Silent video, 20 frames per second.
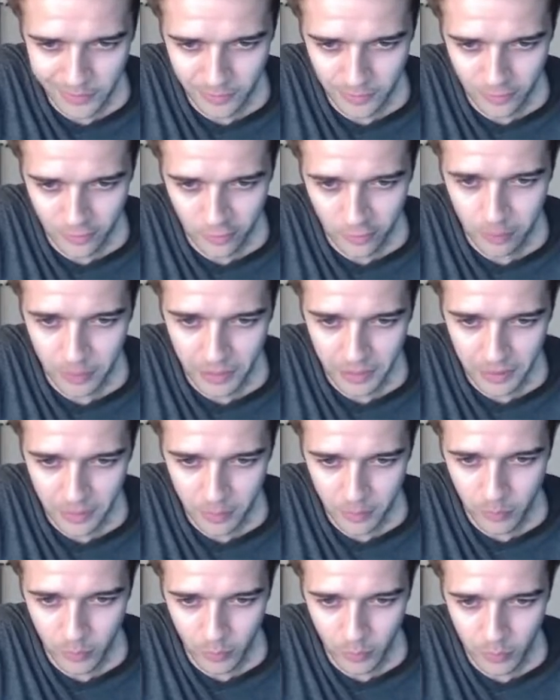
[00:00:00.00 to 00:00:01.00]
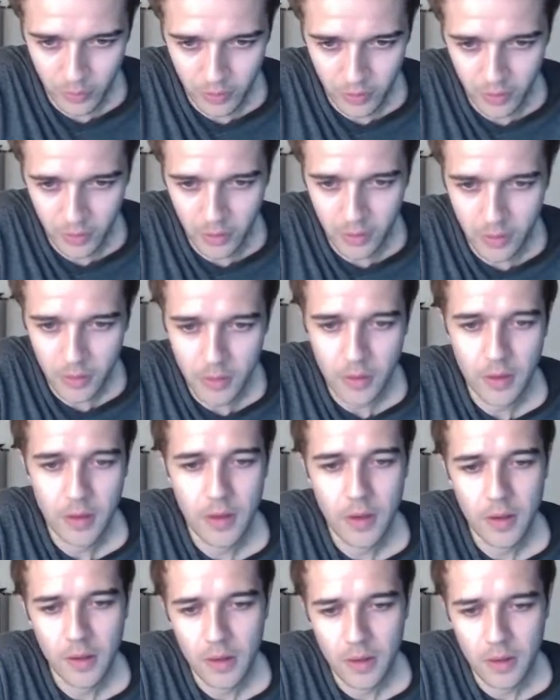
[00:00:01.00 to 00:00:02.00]
in the spike protein,
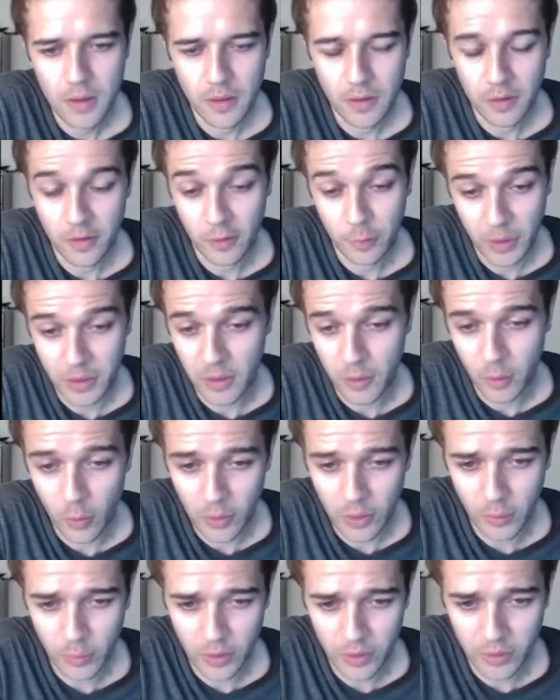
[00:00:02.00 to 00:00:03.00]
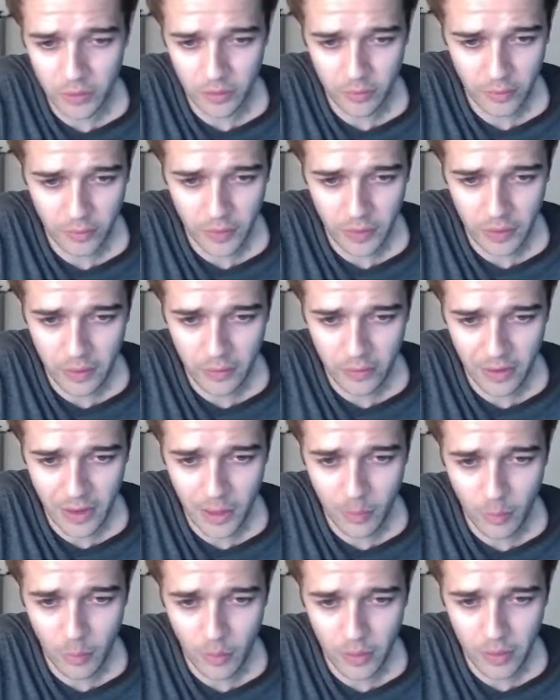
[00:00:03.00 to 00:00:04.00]
spike coding region of the virus
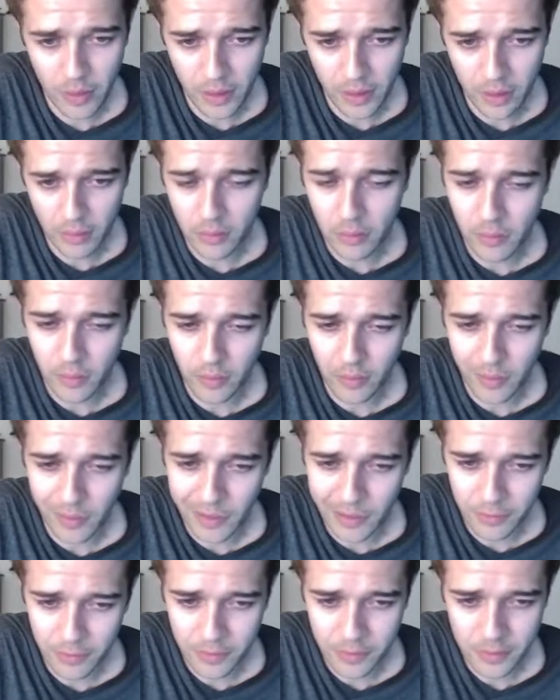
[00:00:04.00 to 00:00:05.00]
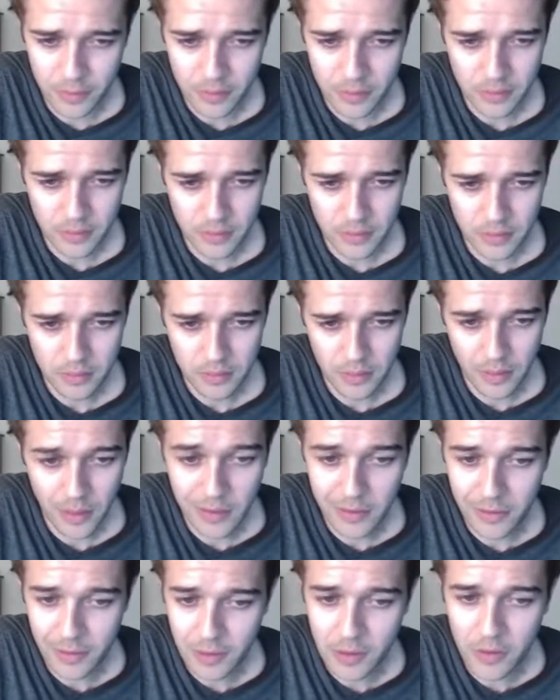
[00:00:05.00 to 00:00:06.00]
mRNA, on the left.
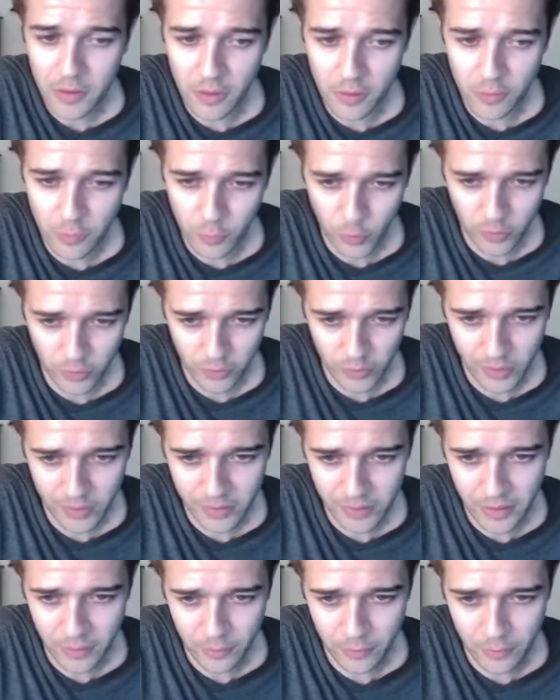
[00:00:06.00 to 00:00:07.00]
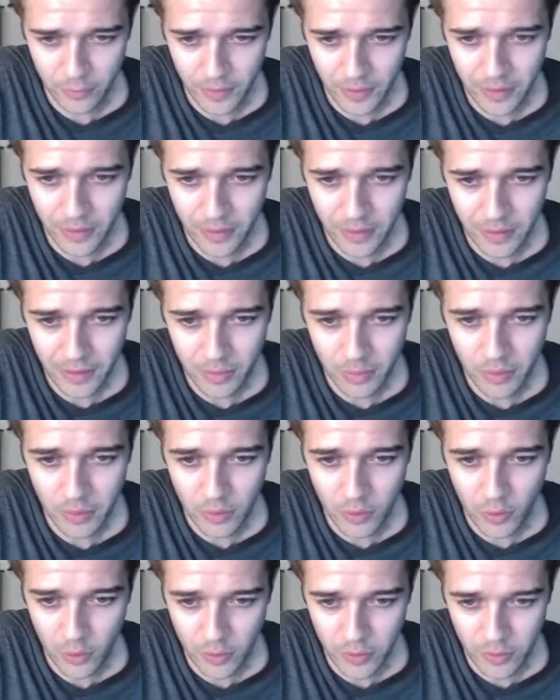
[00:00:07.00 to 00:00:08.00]
19 G4s are identified in
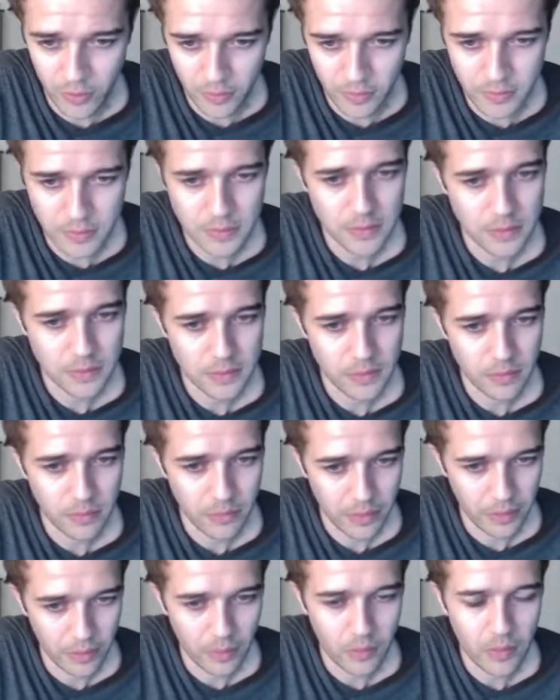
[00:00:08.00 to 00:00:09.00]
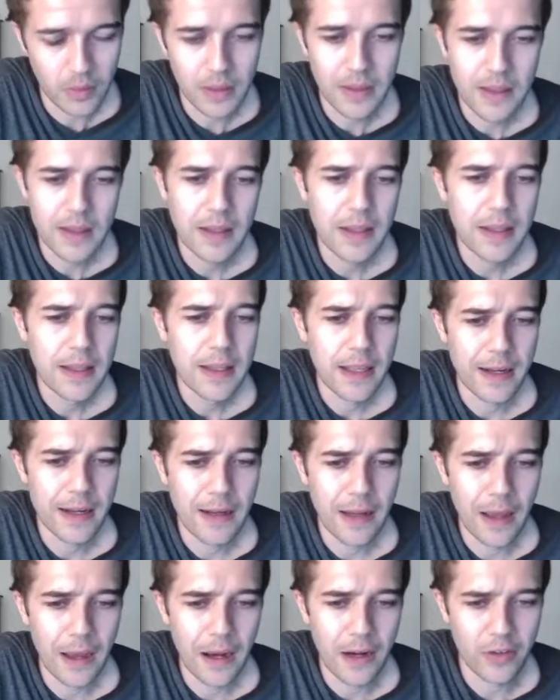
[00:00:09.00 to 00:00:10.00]
Moderna, middle, and
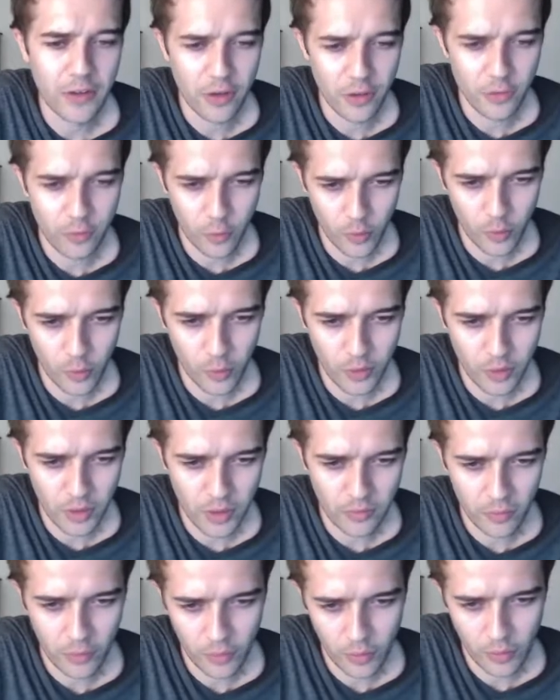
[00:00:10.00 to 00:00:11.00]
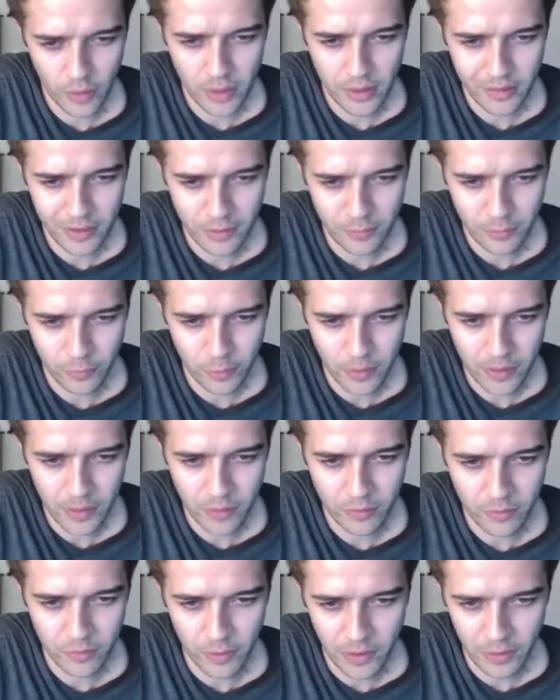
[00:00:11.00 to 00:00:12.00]
9 G4 motifs are identified
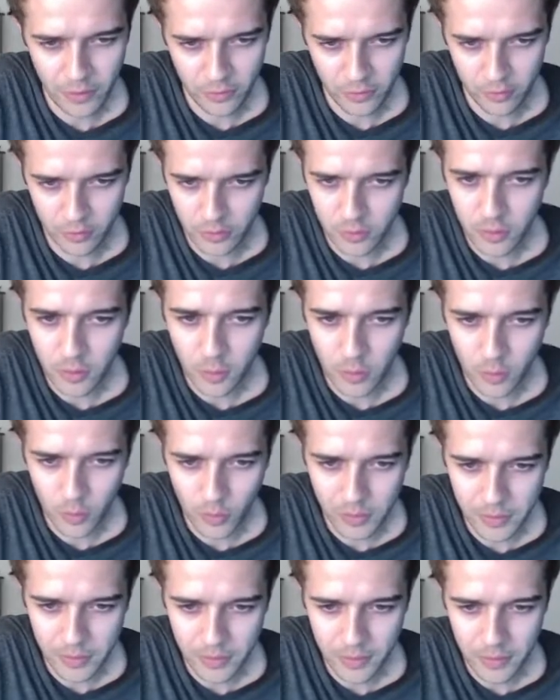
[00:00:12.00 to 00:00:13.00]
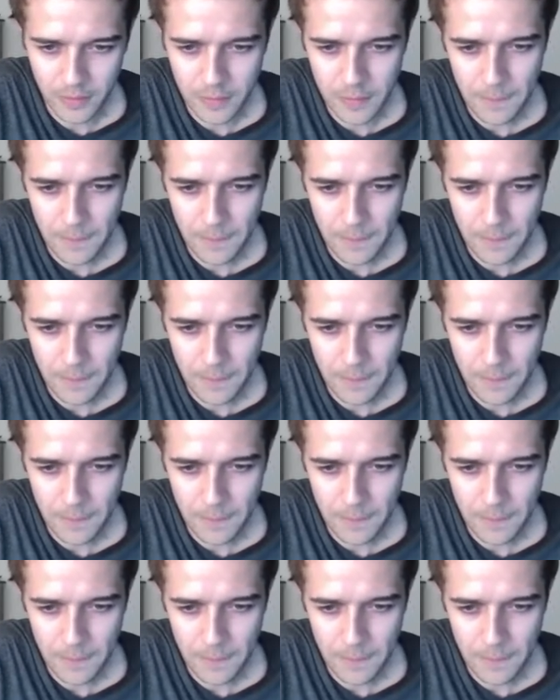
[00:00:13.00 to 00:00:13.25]
in Pfizer, right.